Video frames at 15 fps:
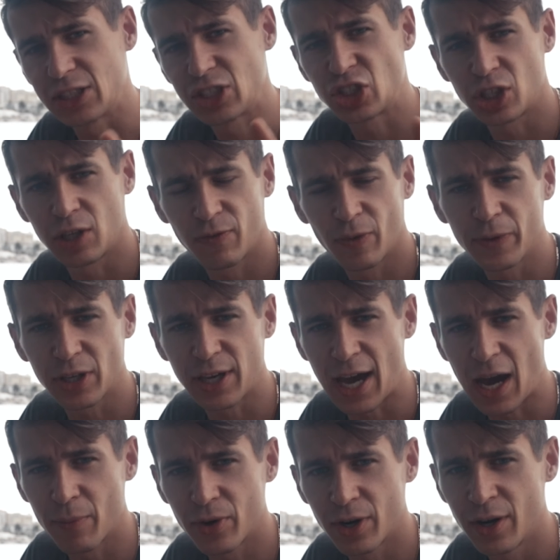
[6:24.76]
straight from the
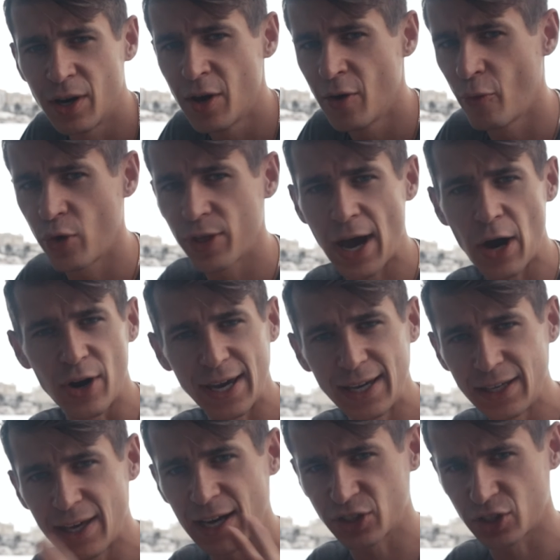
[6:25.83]
camera, without
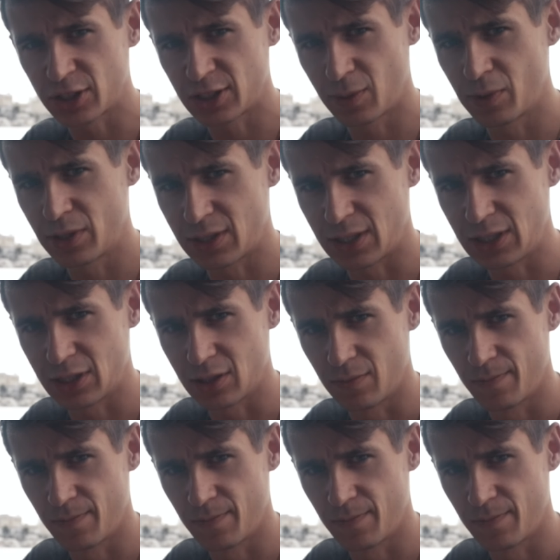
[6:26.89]
any extra stabilization.